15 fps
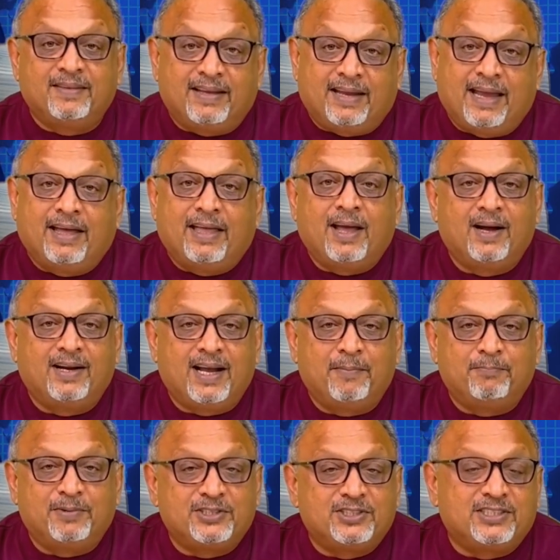It's got
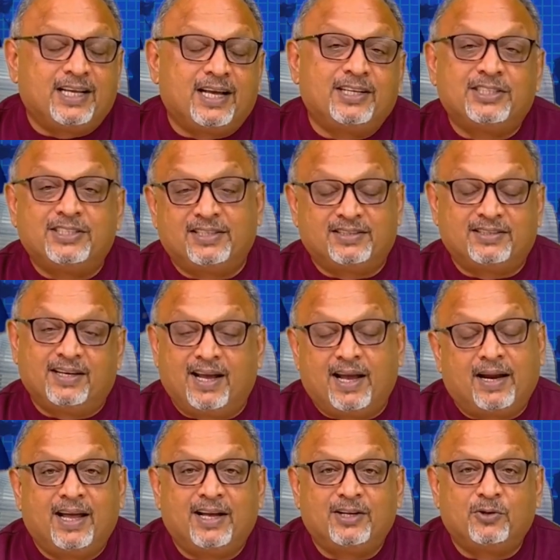ambitious ideas
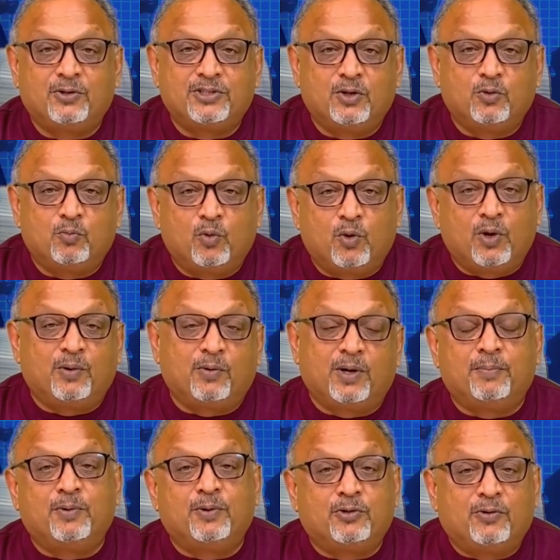like using war
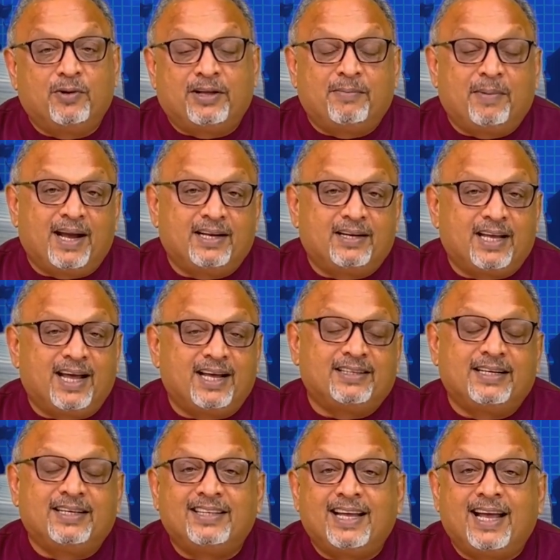rubble to expand
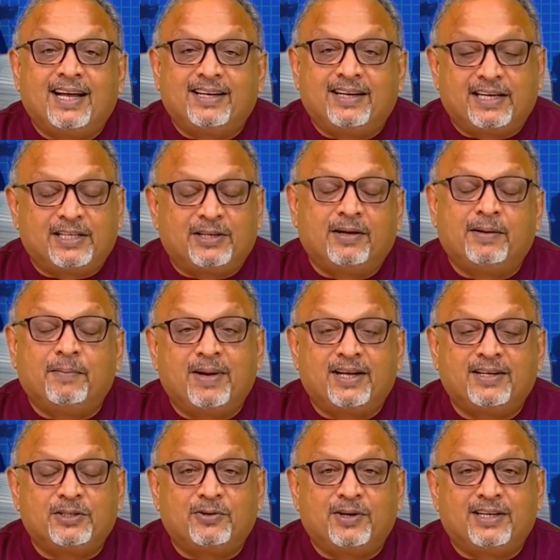Gaza's land into the
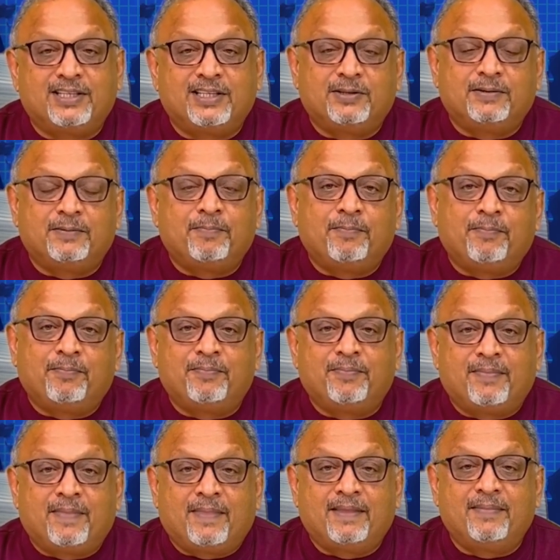Mediterranean.
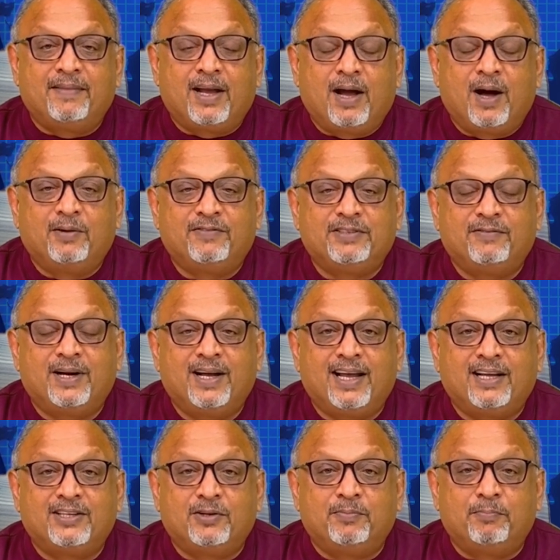The Gulf's
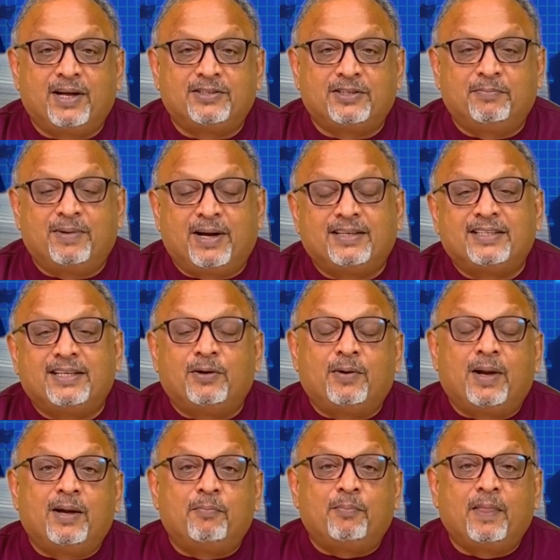financial muscle makes it
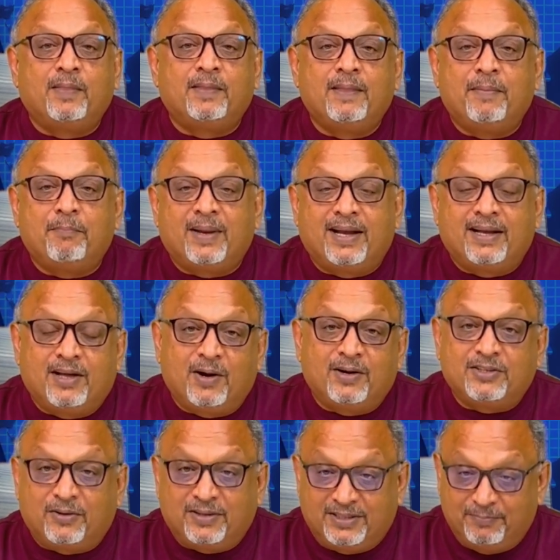credible, but it's
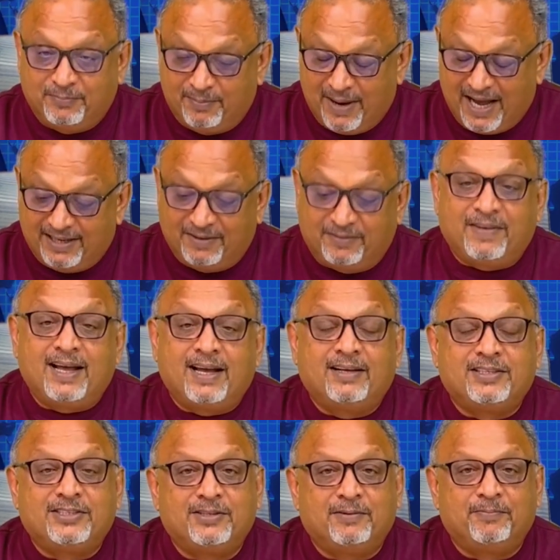also a diplomatic
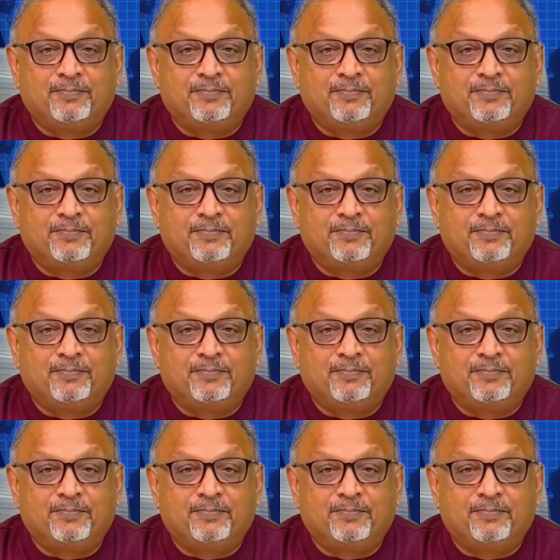flex.